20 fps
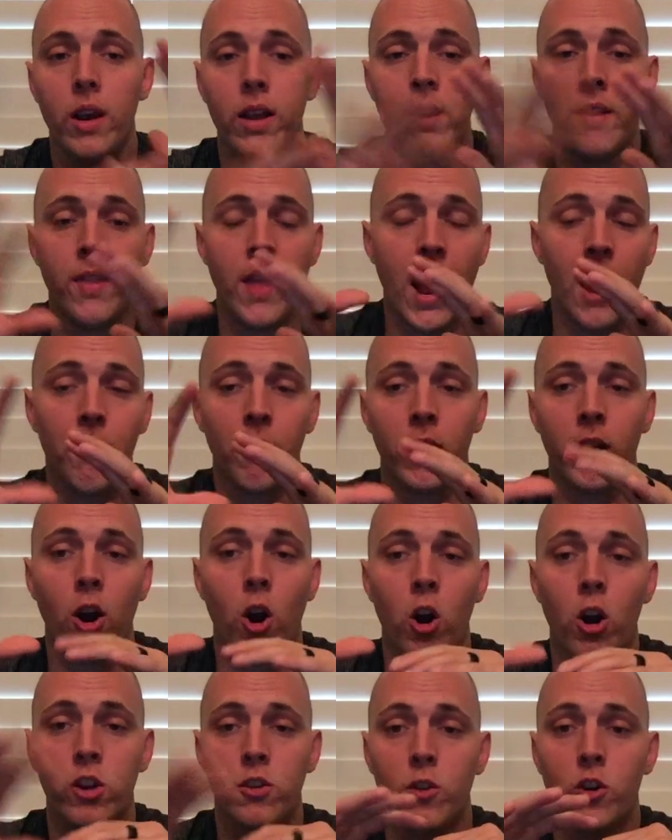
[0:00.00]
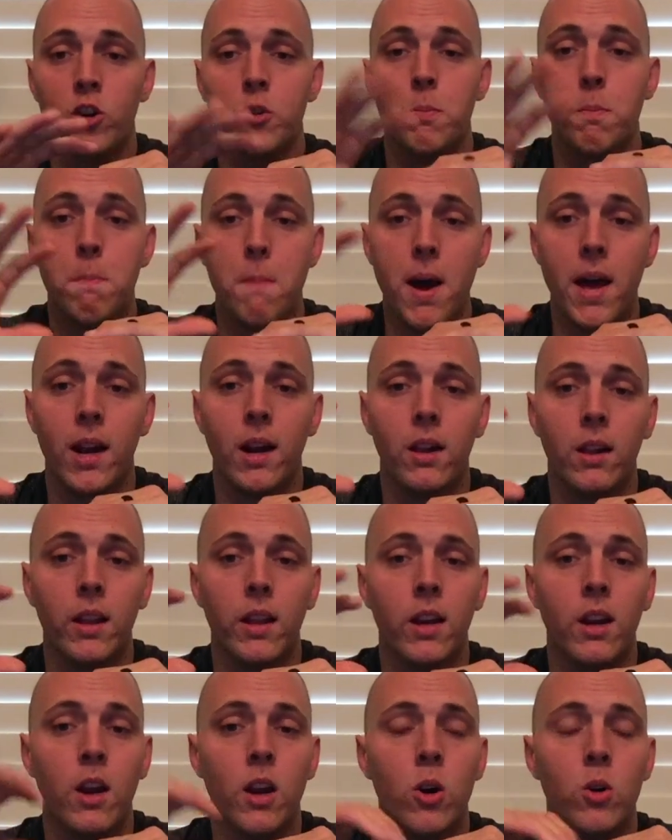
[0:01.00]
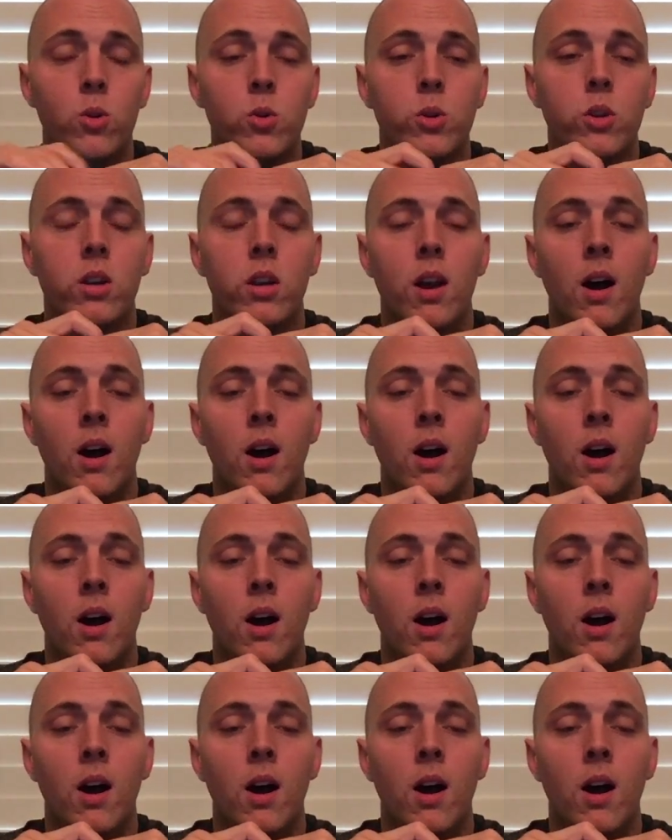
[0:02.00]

in that regard as far as medically goes,